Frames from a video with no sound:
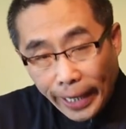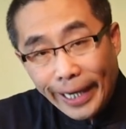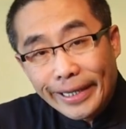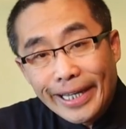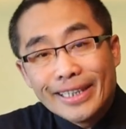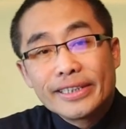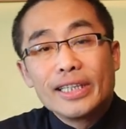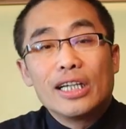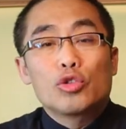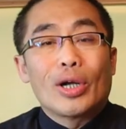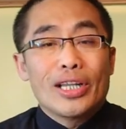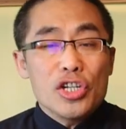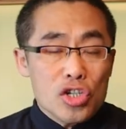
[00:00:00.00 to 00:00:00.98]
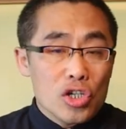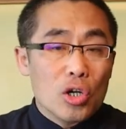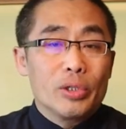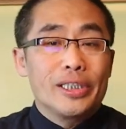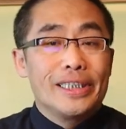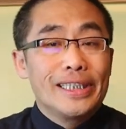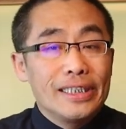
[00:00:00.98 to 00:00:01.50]
It is the
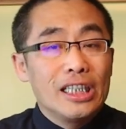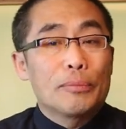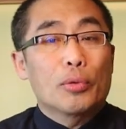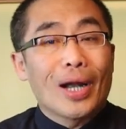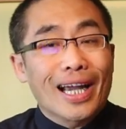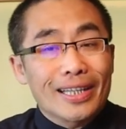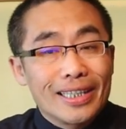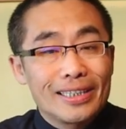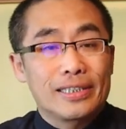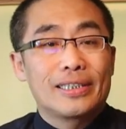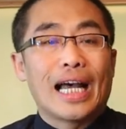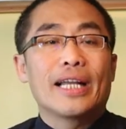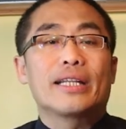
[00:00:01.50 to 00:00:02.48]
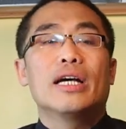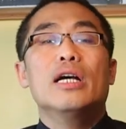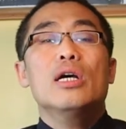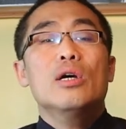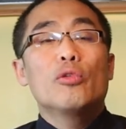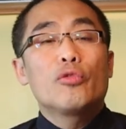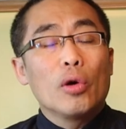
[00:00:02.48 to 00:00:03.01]
traditional Xingyi practice that
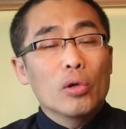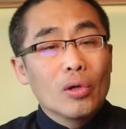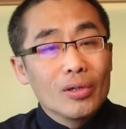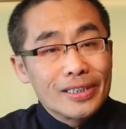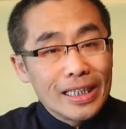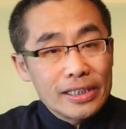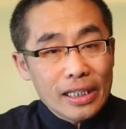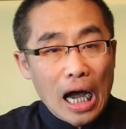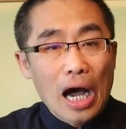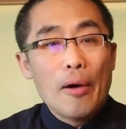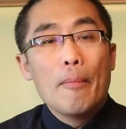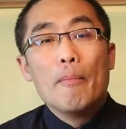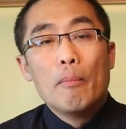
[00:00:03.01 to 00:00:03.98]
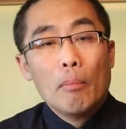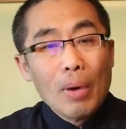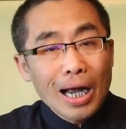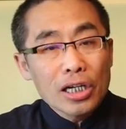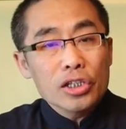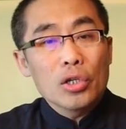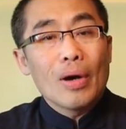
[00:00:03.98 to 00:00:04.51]
focuses on
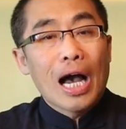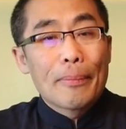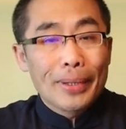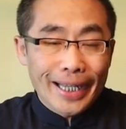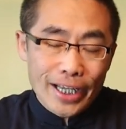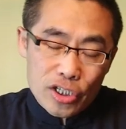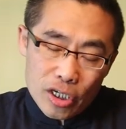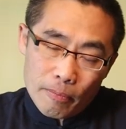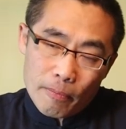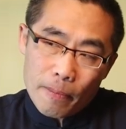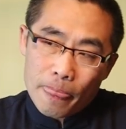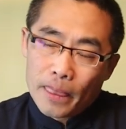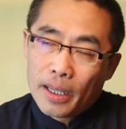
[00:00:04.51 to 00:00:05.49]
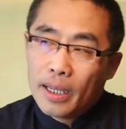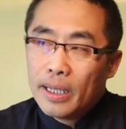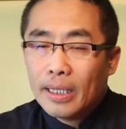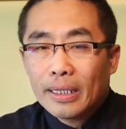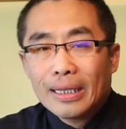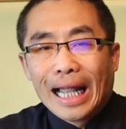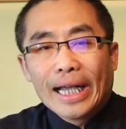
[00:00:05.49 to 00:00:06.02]
martial application.
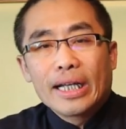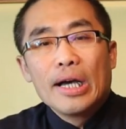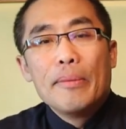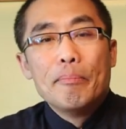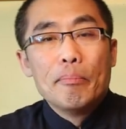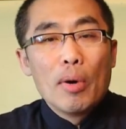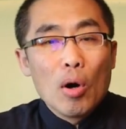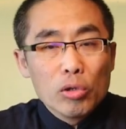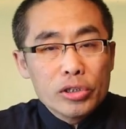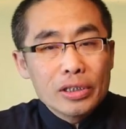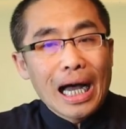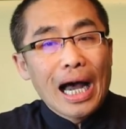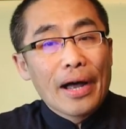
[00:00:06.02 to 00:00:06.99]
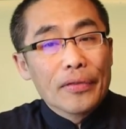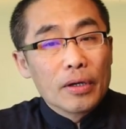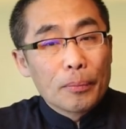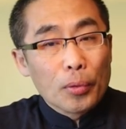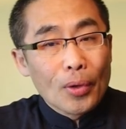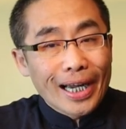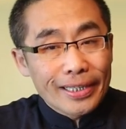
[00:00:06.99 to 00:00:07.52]
Like most other
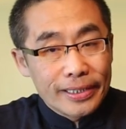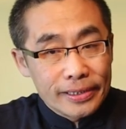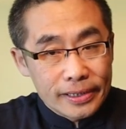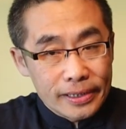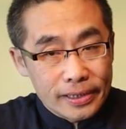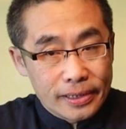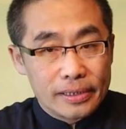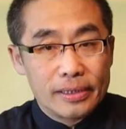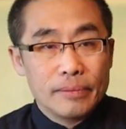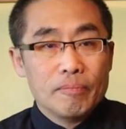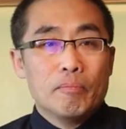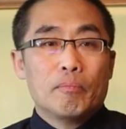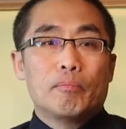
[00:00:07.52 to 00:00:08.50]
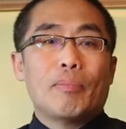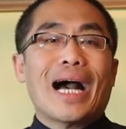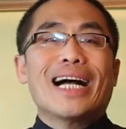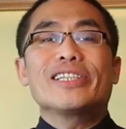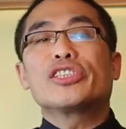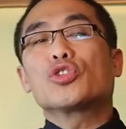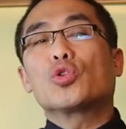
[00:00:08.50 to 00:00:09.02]
practices,
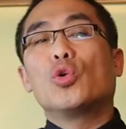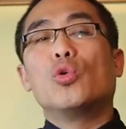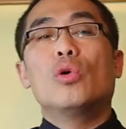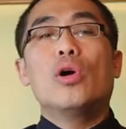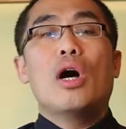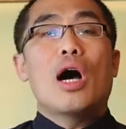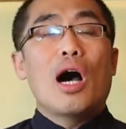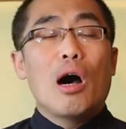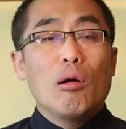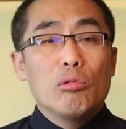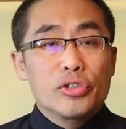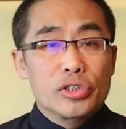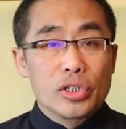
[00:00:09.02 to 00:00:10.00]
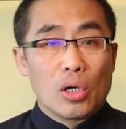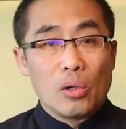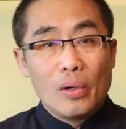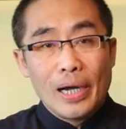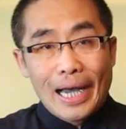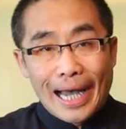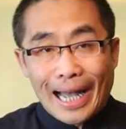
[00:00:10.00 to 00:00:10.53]
Ba Zi Gong
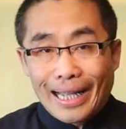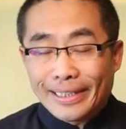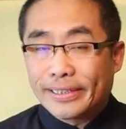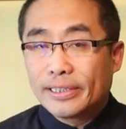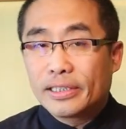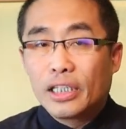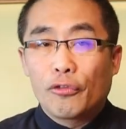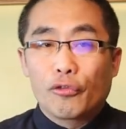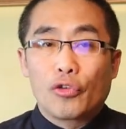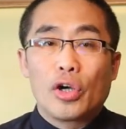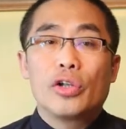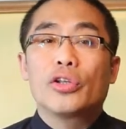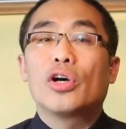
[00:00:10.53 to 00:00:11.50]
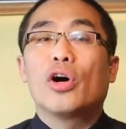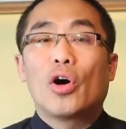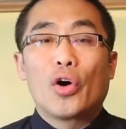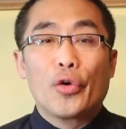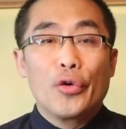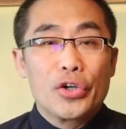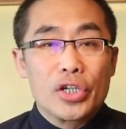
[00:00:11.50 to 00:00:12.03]
also has different
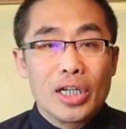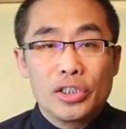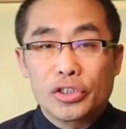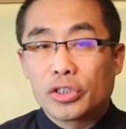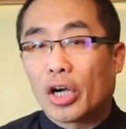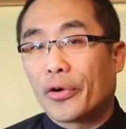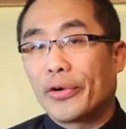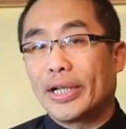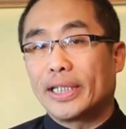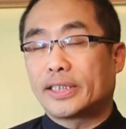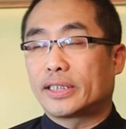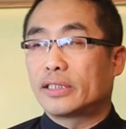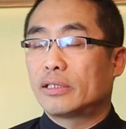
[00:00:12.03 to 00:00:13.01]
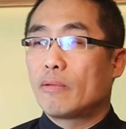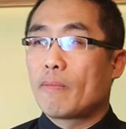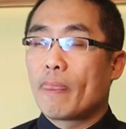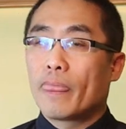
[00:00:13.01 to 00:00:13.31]
origin stories.